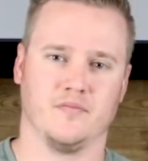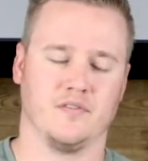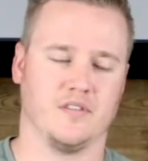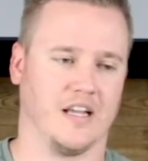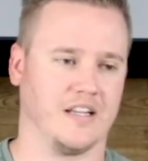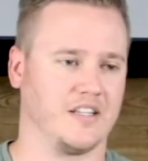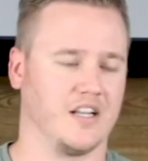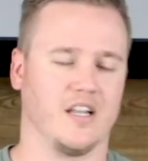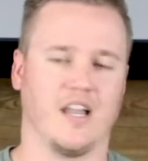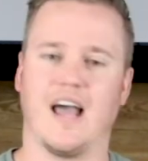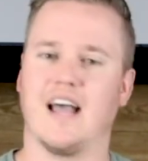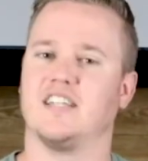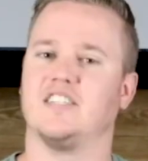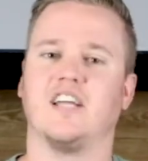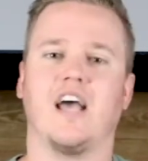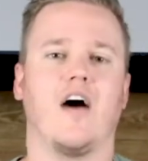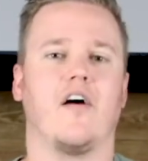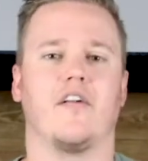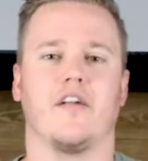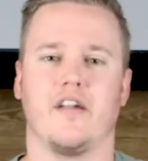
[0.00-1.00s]
not to
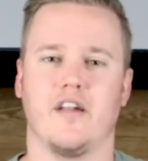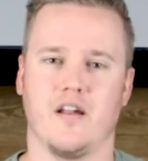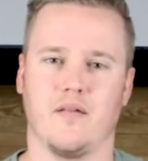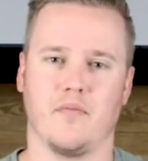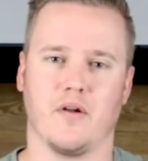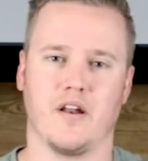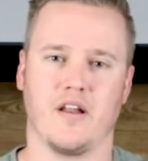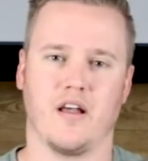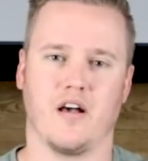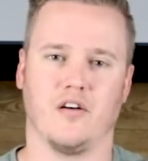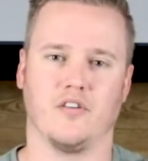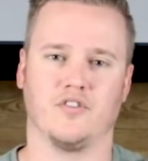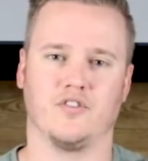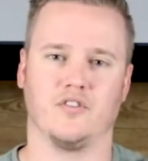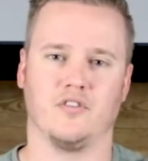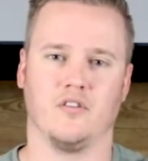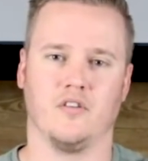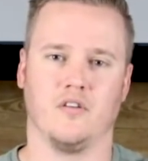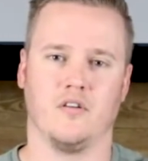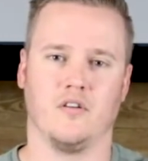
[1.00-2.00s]
lash out at anybody
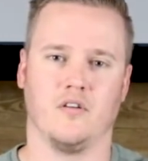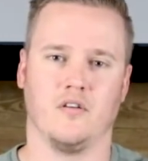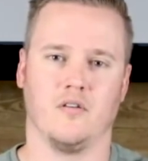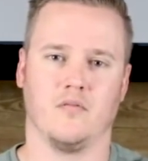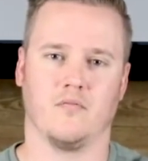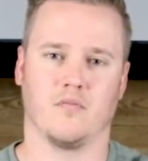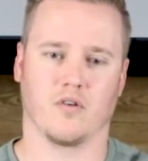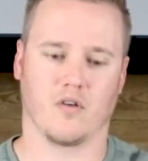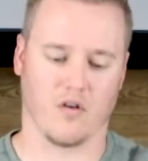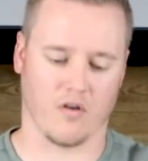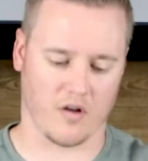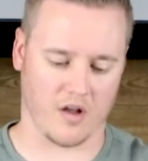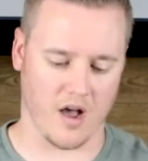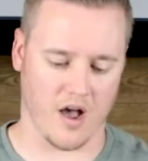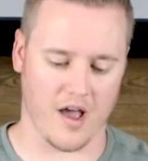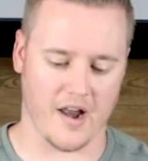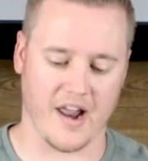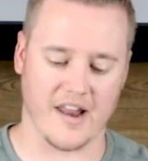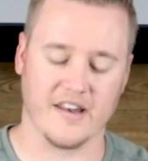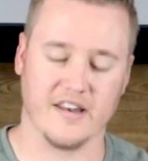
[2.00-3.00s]
else, but go,
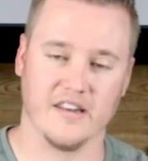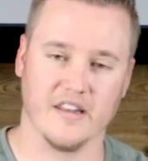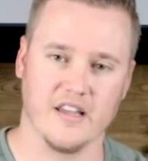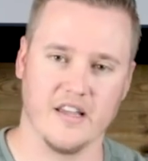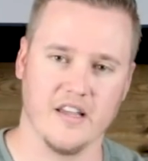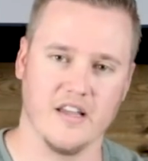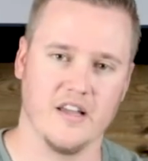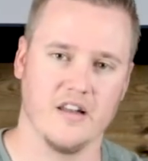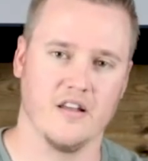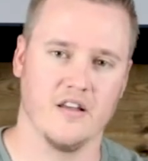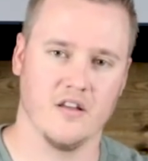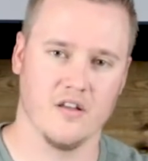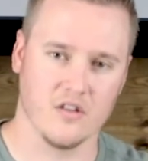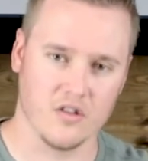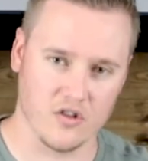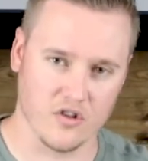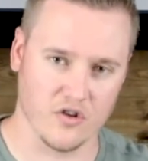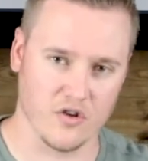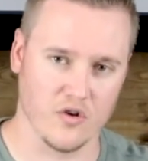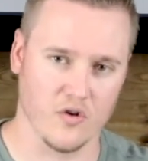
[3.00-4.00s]
"God, I need
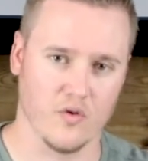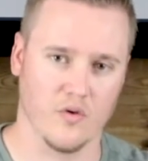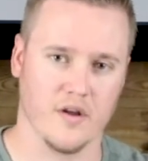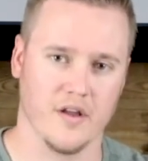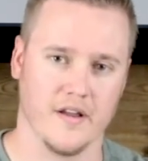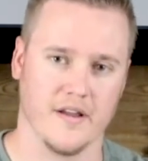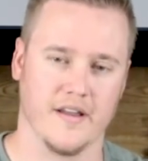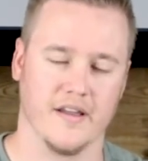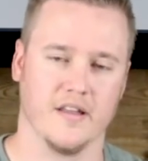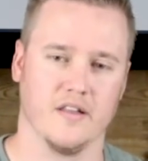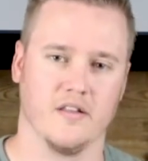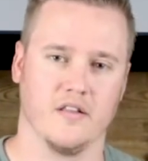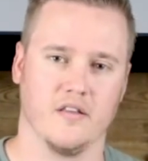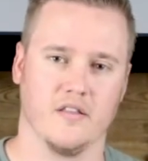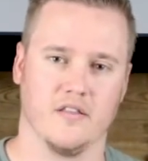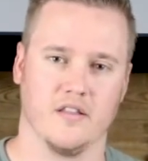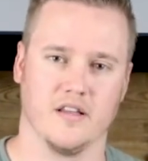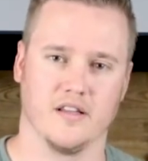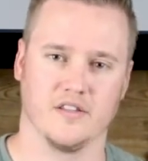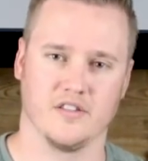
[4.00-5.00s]
you in
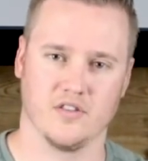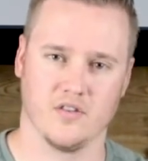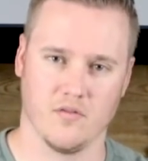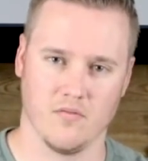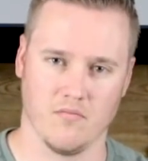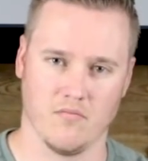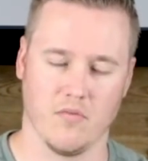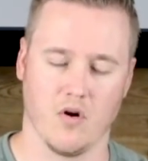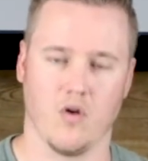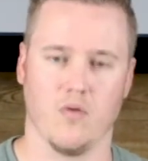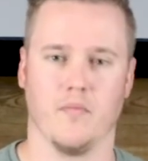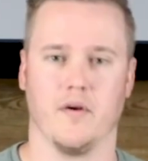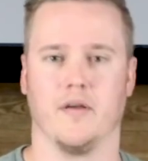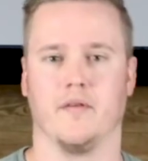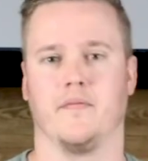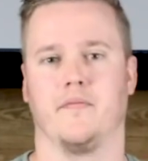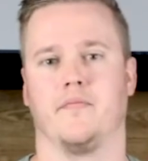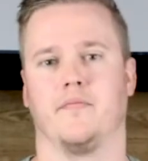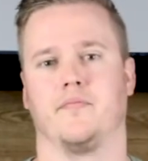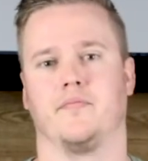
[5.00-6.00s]
this moment.
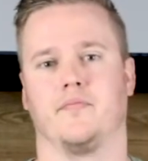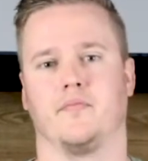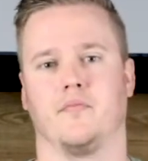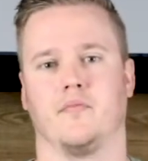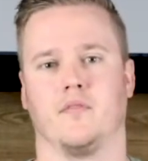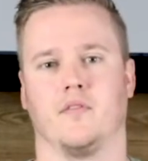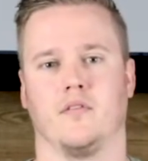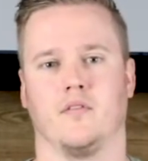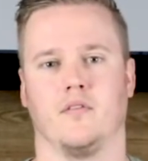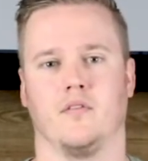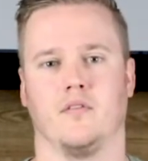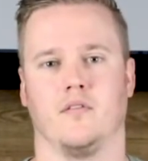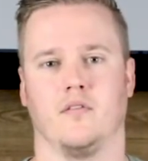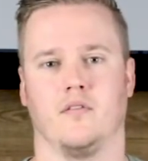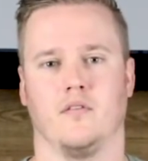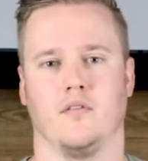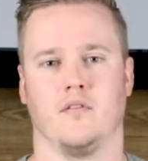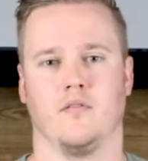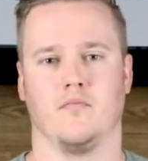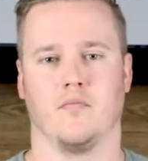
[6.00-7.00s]

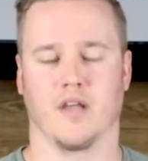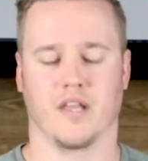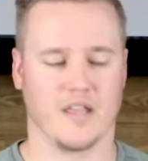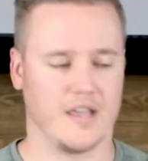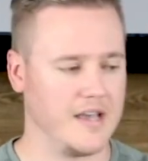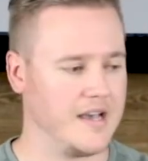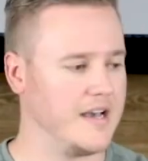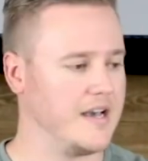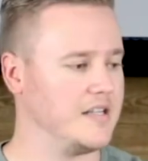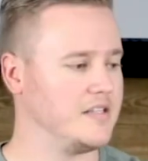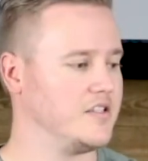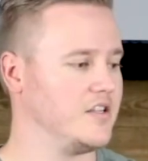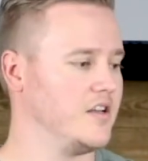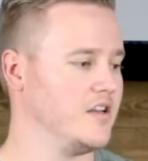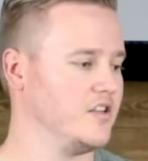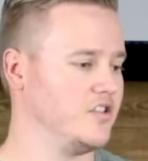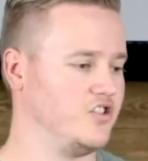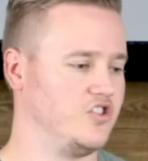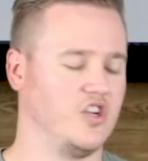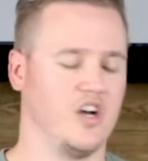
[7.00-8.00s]
My kids
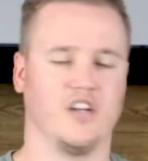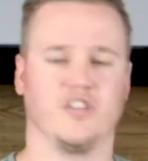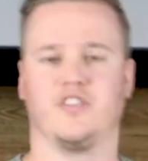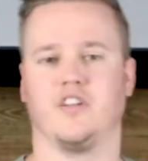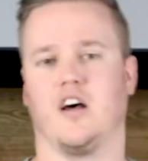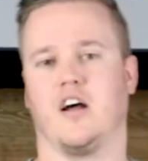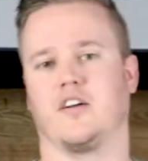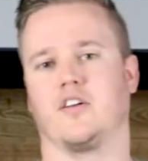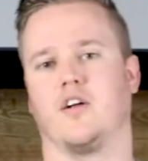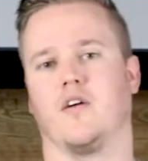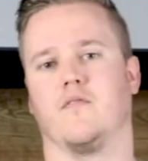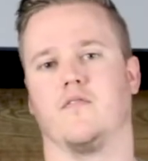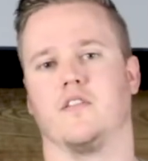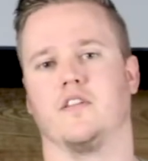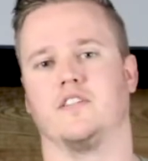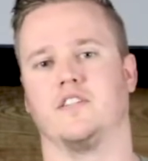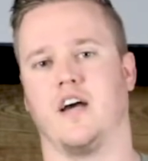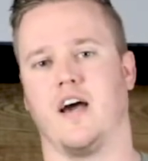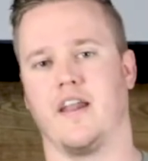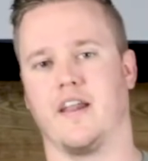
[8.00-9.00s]
just knocked over
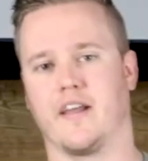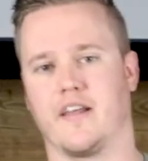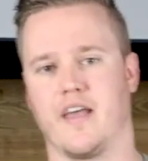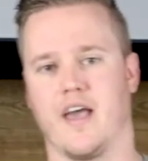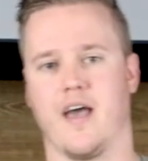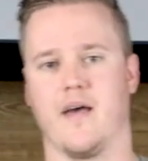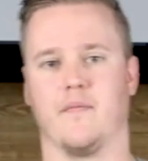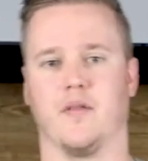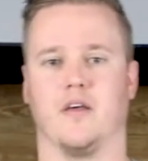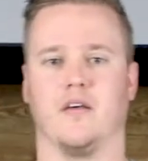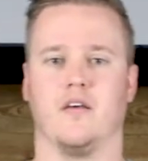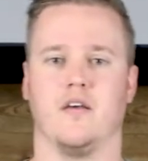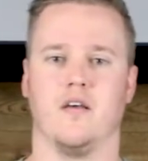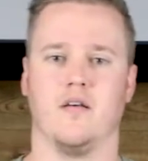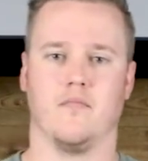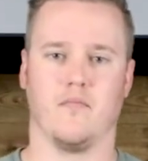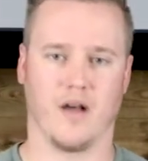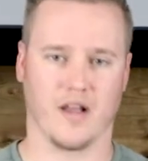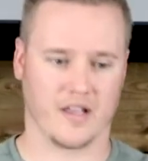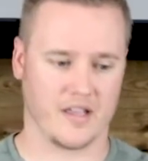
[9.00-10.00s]
the china cabinet.
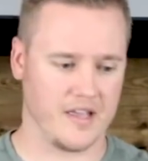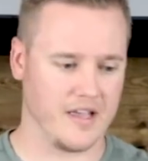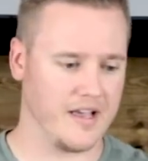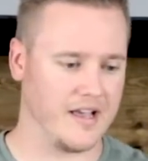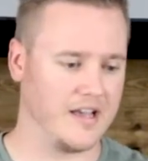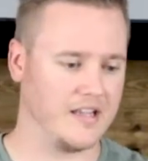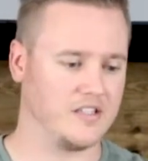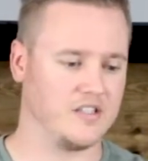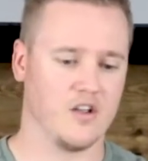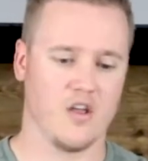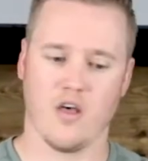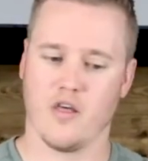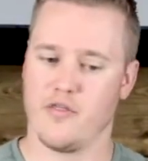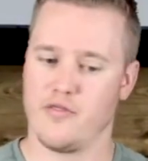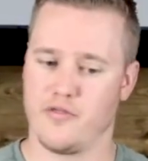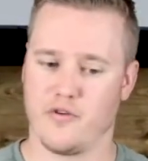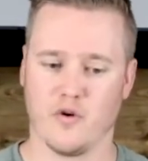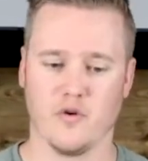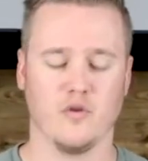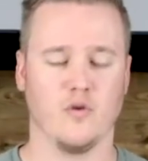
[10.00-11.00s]
My kids
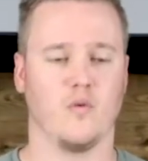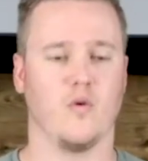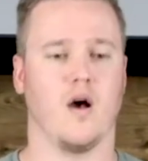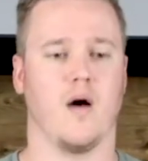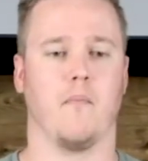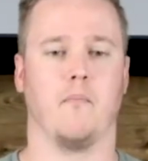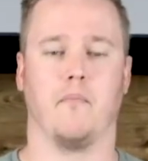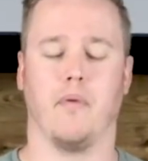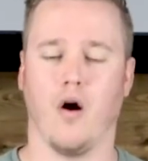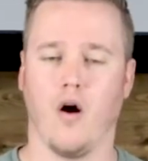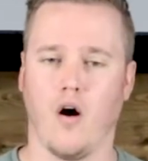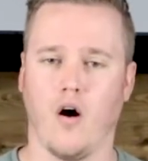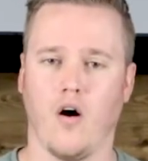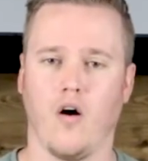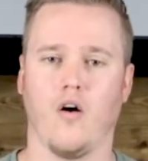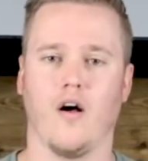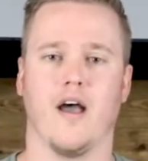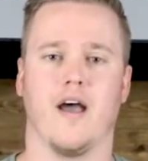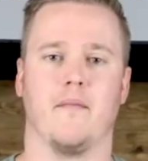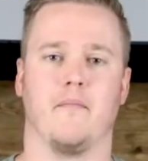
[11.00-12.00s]
threw a
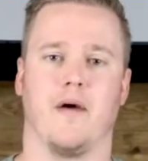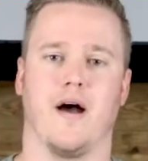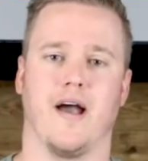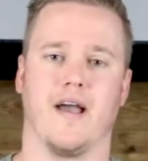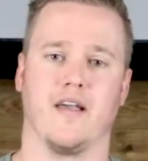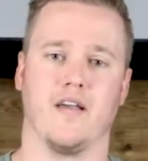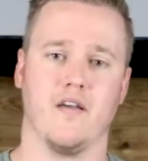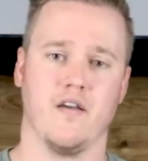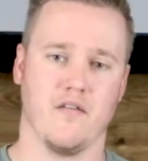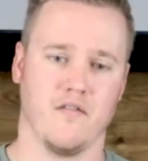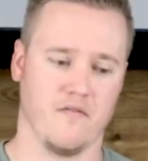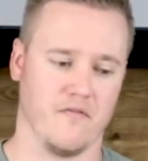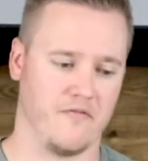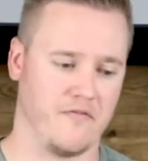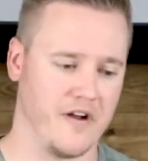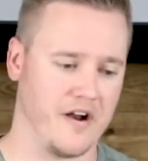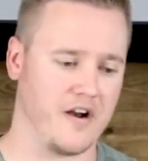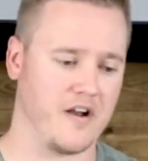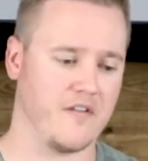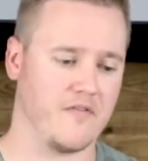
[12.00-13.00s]
ball at my
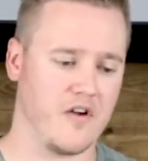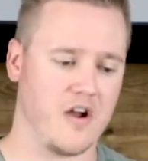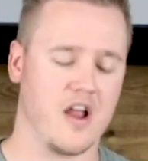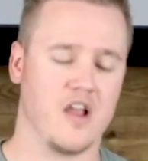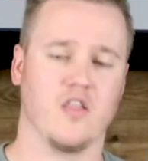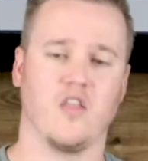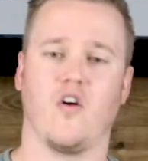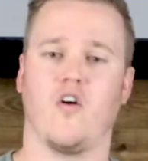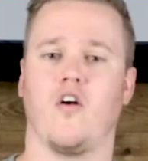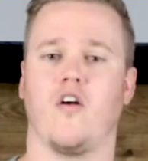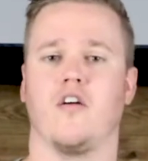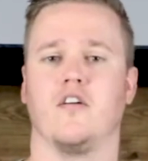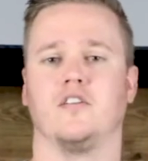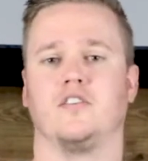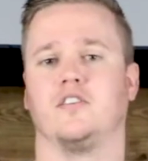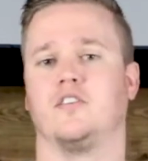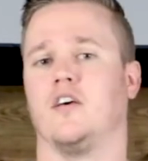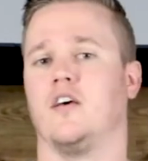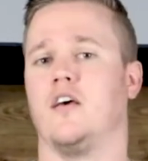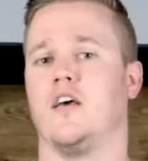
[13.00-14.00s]
very, very
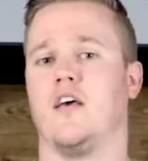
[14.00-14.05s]
large